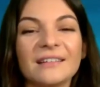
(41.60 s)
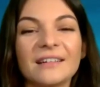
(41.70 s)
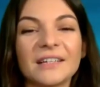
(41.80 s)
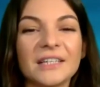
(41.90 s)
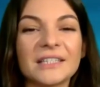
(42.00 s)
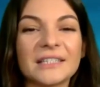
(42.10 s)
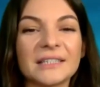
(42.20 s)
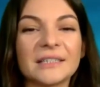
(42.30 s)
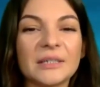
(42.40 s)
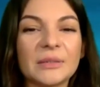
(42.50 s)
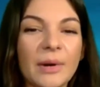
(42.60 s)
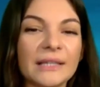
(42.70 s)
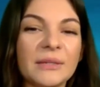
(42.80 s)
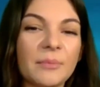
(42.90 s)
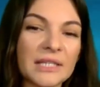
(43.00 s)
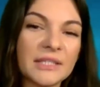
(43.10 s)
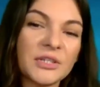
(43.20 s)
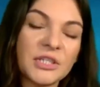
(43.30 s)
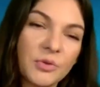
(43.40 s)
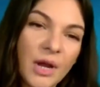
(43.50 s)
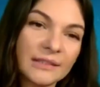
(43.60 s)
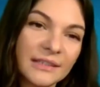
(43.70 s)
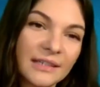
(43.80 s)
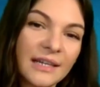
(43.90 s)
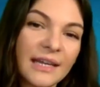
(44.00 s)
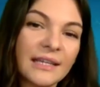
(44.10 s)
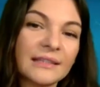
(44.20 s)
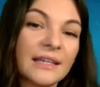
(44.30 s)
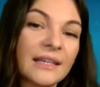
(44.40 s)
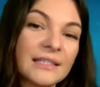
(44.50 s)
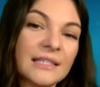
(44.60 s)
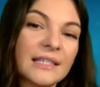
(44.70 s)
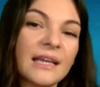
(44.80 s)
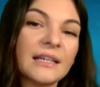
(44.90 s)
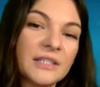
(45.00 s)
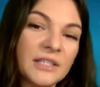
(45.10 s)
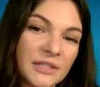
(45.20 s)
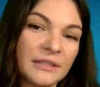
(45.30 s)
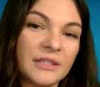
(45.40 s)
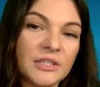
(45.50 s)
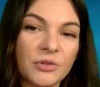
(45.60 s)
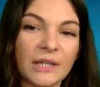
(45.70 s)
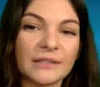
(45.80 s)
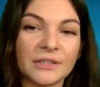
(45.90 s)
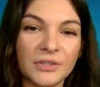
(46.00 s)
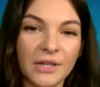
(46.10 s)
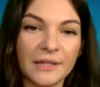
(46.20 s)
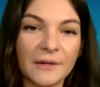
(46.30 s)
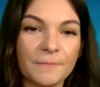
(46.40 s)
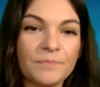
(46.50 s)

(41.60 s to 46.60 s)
He's a PADI Master Instructor and SSI Assistant Instructor Trainer.